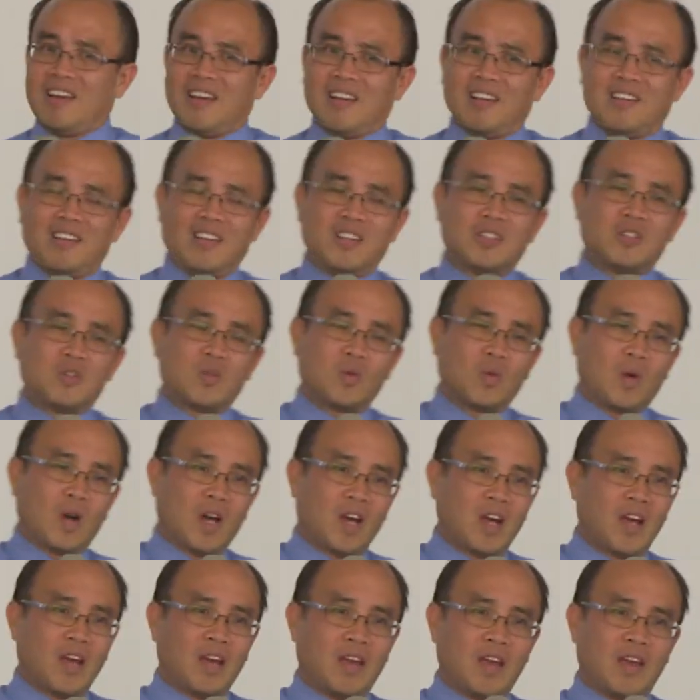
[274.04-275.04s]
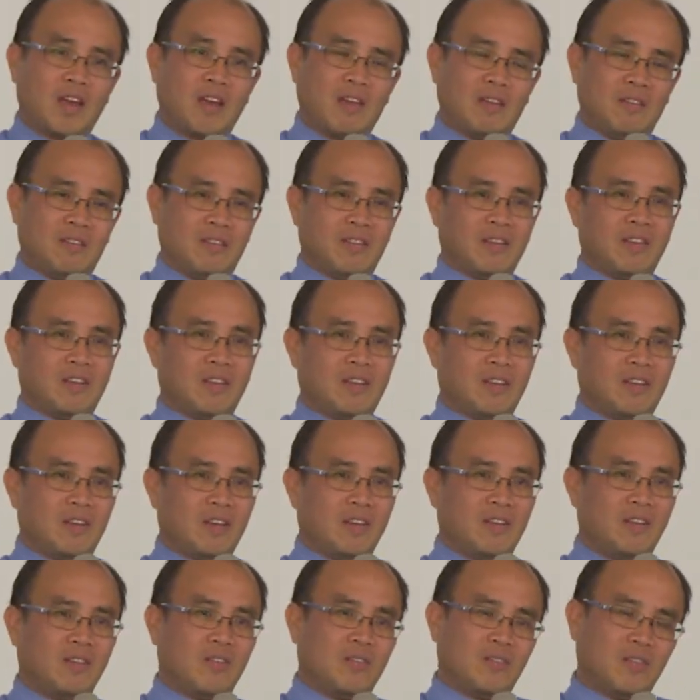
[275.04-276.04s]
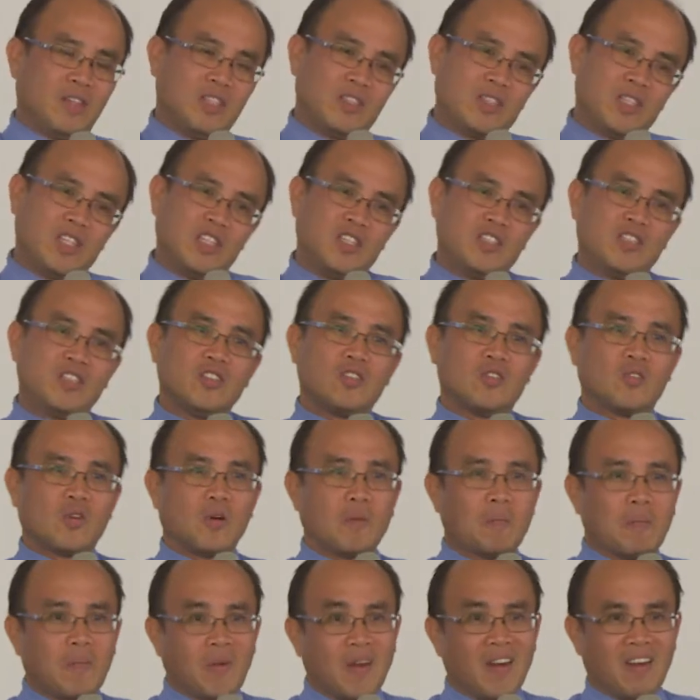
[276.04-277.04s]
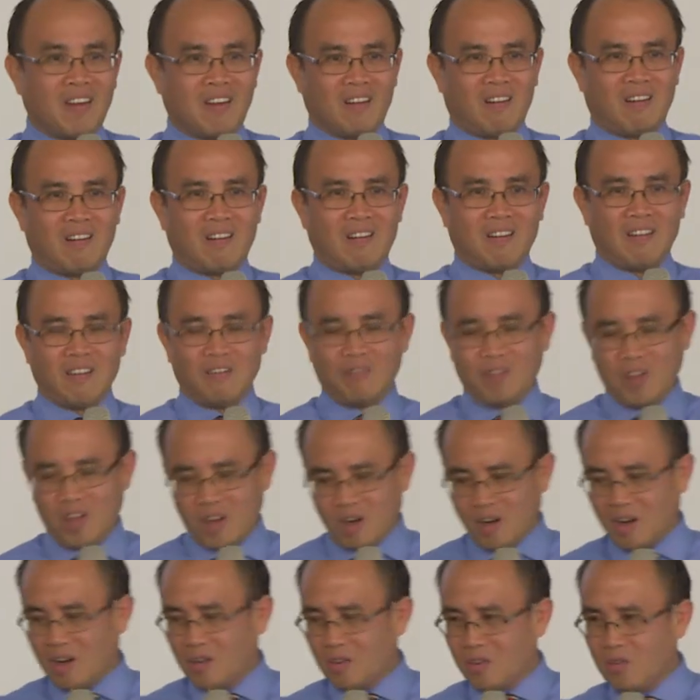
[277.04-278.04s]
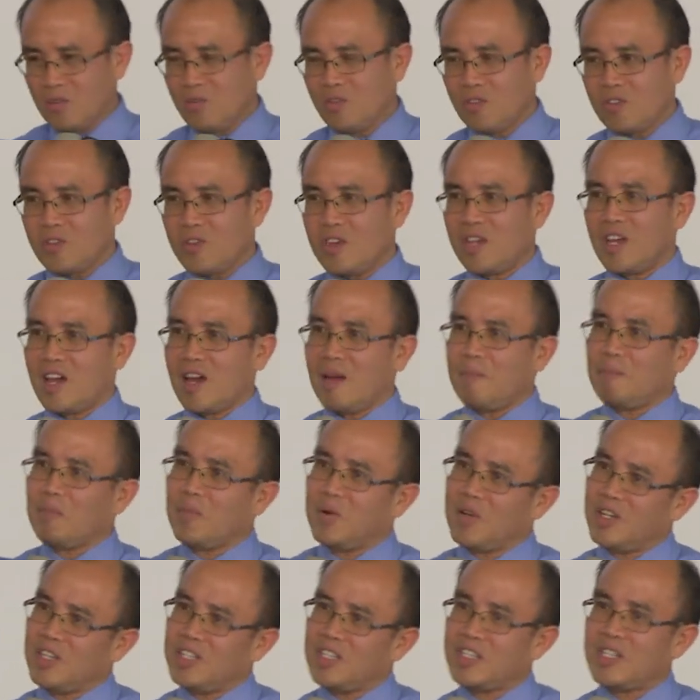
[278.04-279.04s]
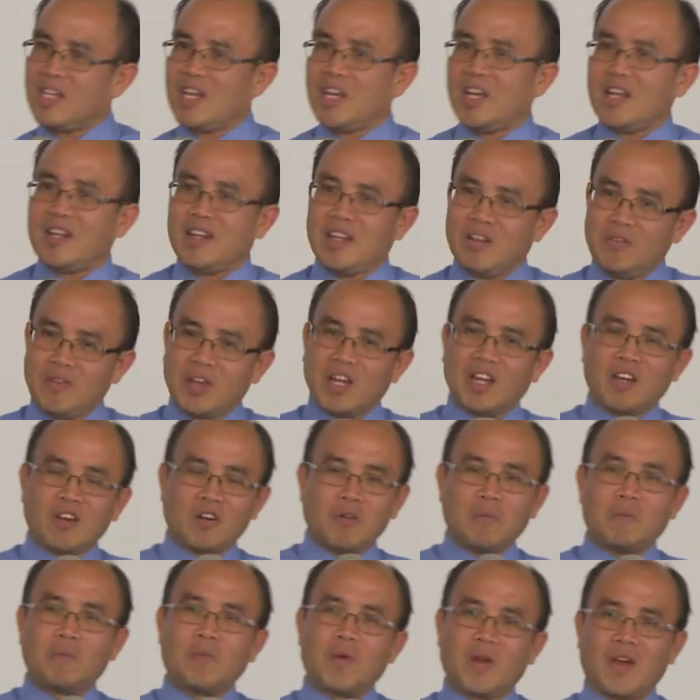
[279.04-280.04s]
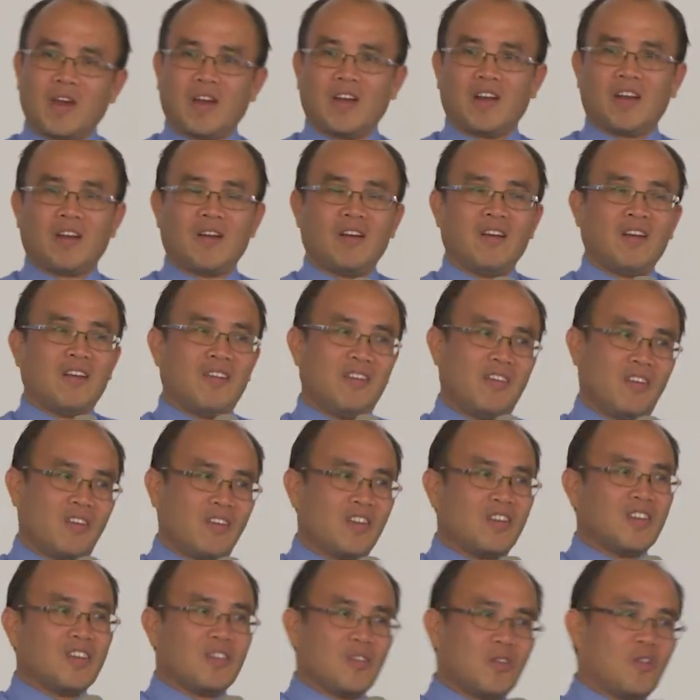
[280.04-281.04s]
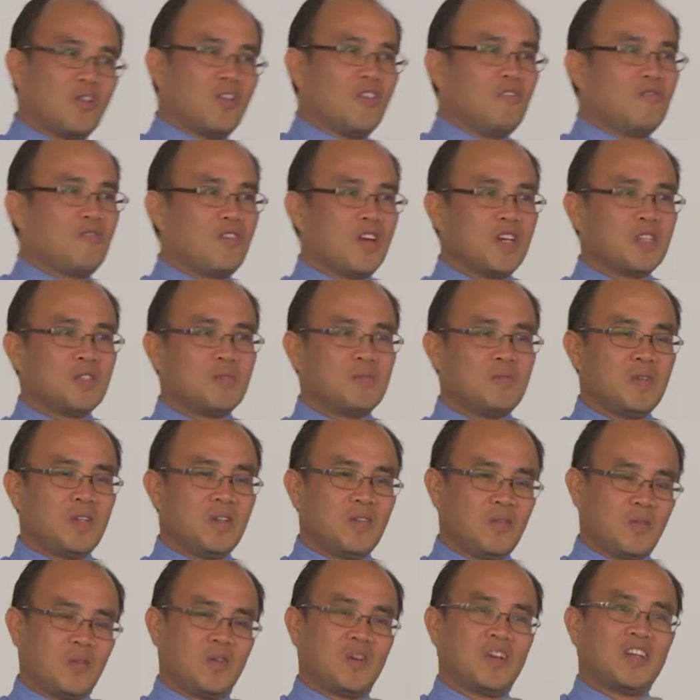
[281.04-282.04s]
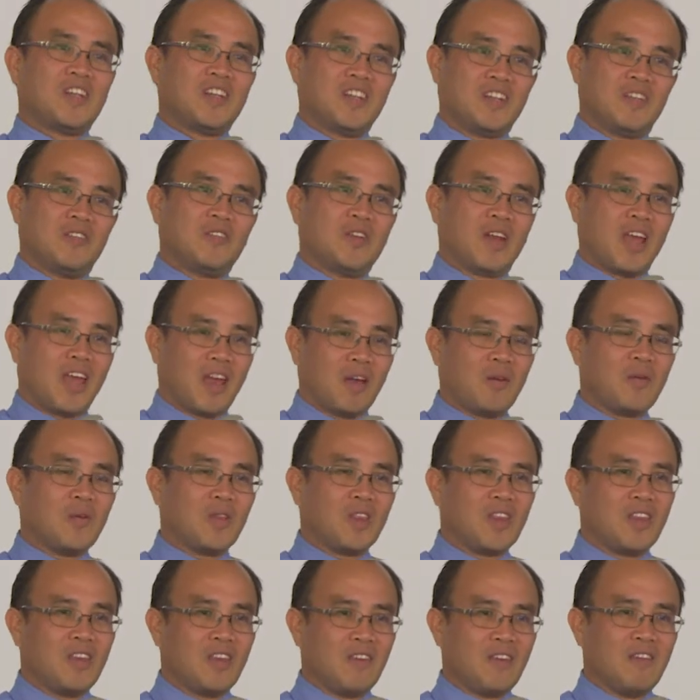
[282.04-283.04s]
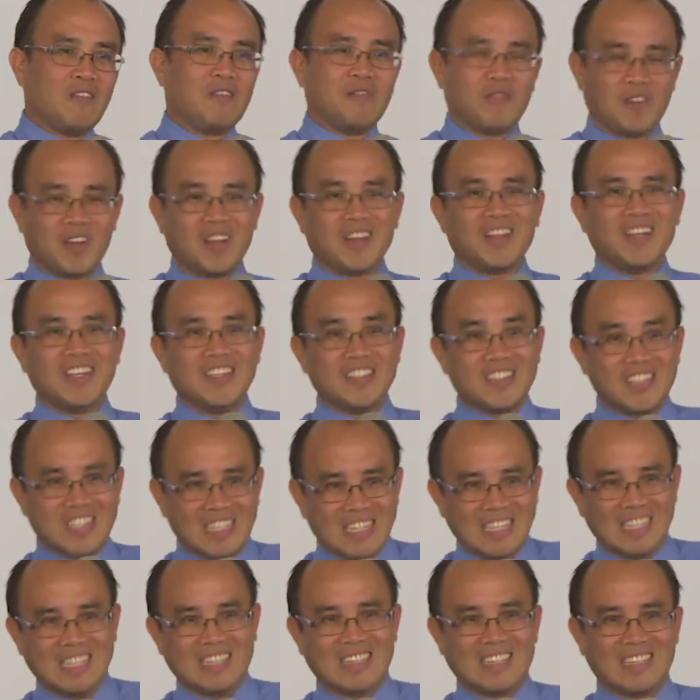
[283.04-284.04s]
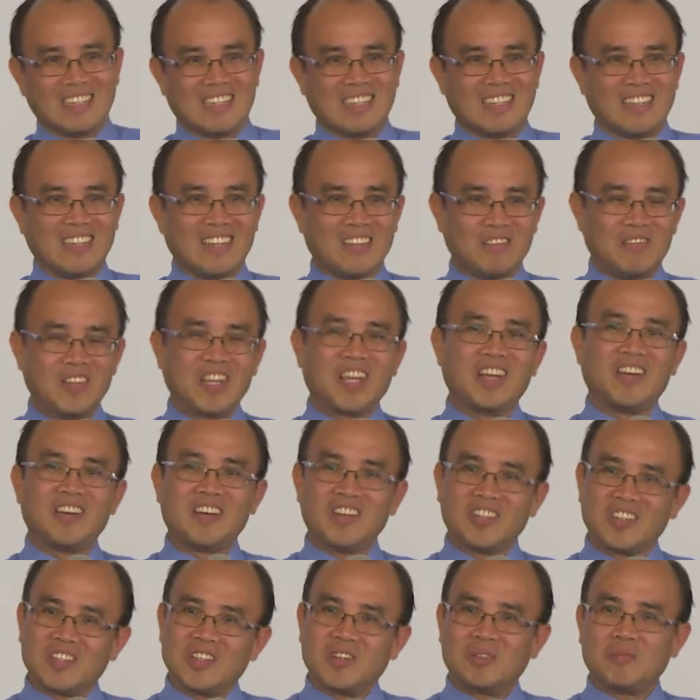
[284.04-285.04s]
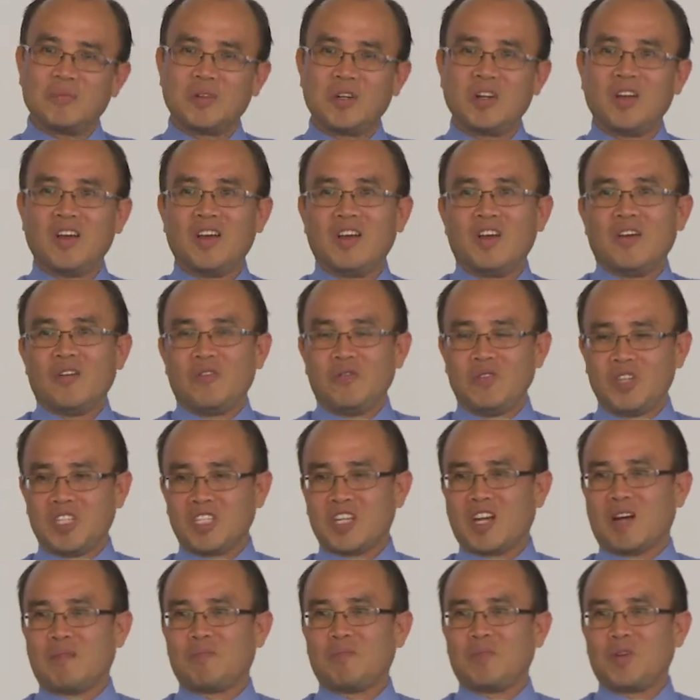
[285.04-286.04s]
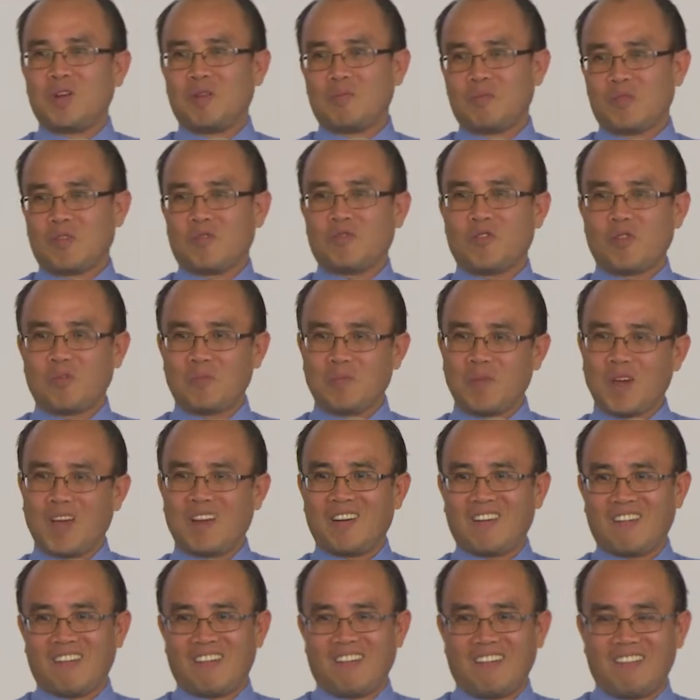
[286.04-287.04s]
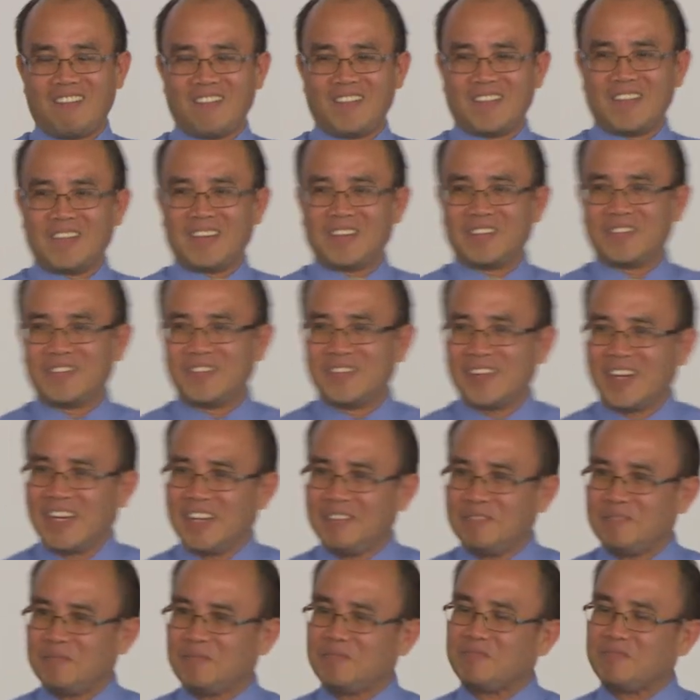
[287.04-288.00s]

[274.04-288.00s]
That's why it's easy to compare. If there are 2-3 companies, then we can compare their return on investment or return on equity very easily. Then we can determine which company performed better. Right?